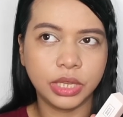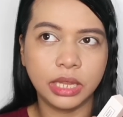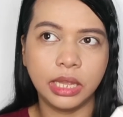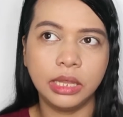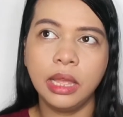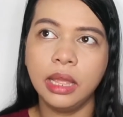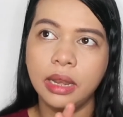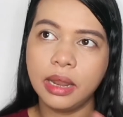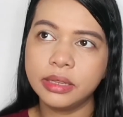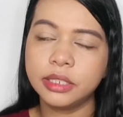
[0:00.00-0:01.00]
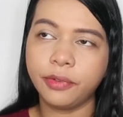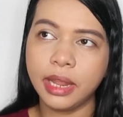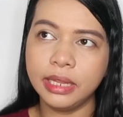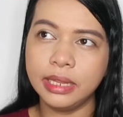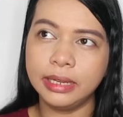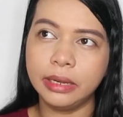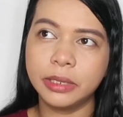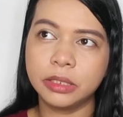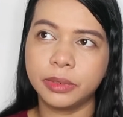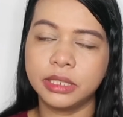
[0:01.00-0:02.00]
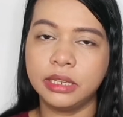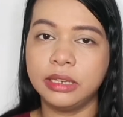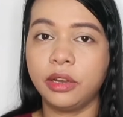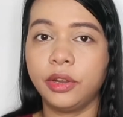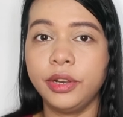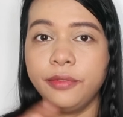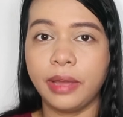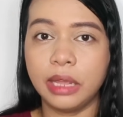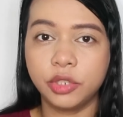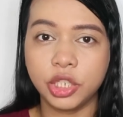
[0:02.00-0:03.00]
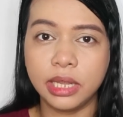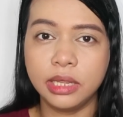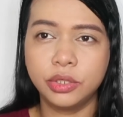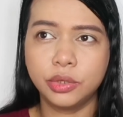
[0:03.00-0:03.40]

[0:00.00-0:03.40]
And then, last Friday, naglabas pa sila ng another 5 shades.